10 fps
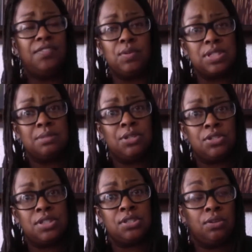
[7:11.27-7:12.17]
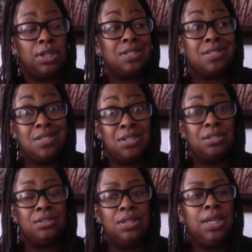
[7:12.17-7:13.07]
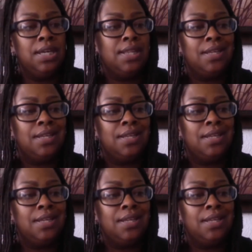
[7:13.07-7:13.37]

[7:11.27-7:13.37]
And if it was an emergency or an incidental,